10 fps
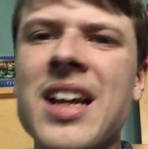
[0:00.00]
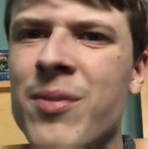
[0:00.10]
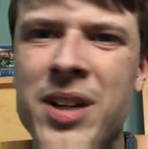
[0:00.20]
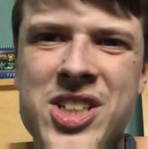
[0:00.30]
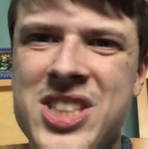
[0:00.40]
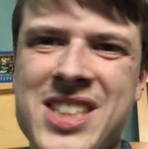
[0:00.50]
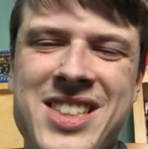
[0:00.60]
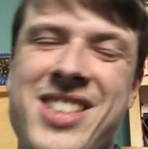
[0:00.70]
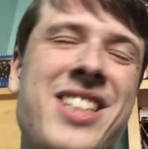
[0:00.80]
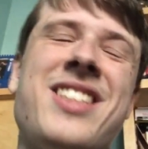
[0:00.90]
which
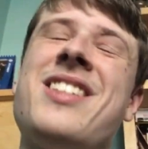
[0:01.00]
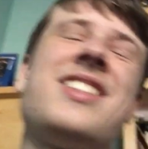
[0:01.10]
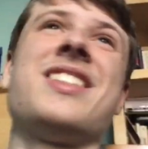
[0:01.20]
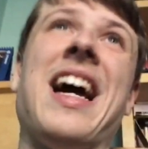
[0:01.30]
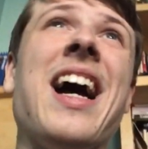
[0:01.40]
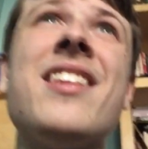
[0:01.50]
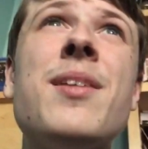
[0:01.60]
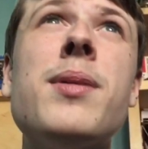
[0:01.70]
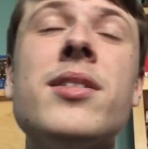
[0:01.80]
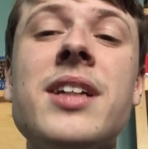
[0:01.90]
is just sad,
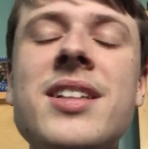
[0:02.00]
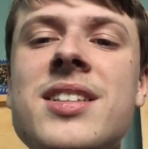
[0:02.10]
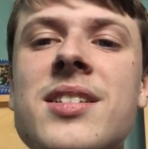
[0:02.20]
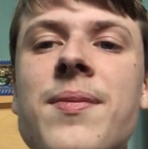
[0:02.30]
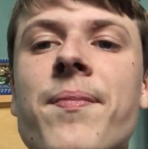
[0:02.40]
to be honest.